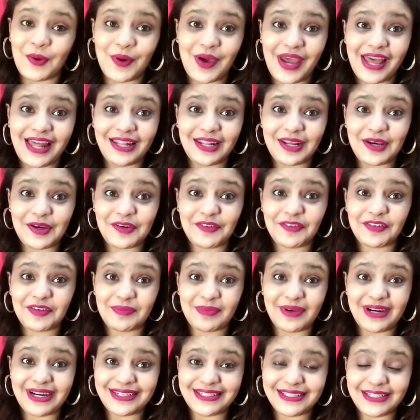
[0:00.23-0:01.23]
Well, hello
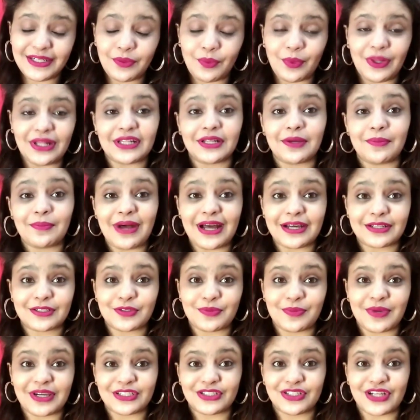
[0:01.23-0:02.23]
everybody, welcome back
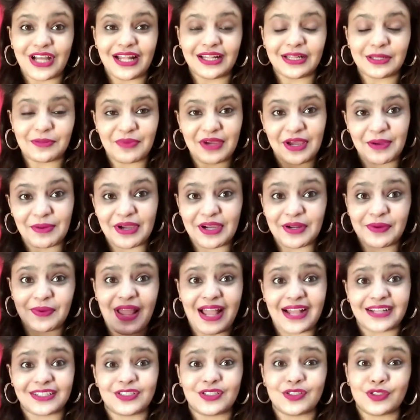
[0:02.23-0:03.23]
to my channel by my
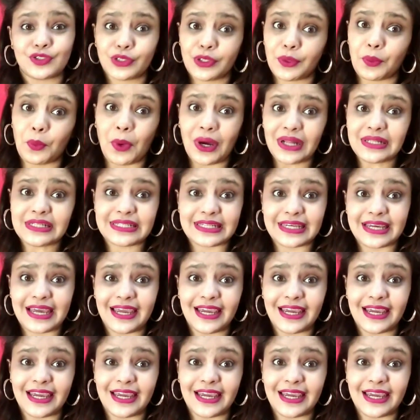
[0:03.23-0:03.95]
reaction today once